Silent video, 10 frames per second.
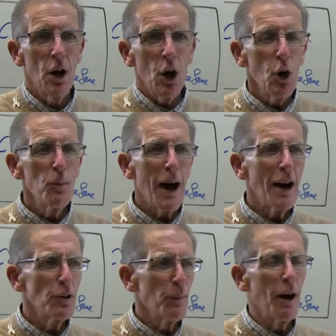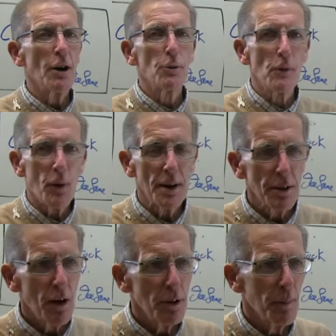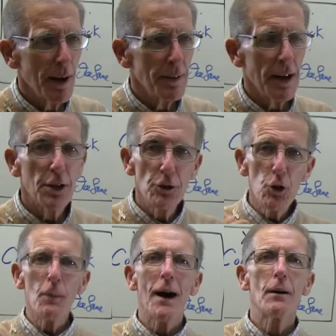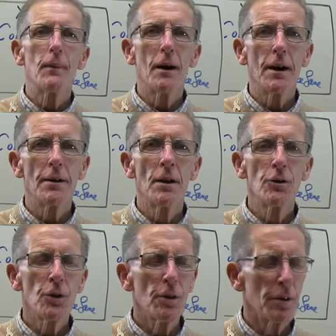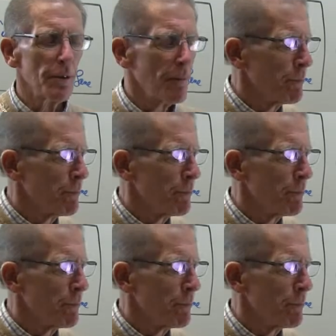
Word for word: Who buys bonds? We've already talked about that. Could you buy a bond? Sure.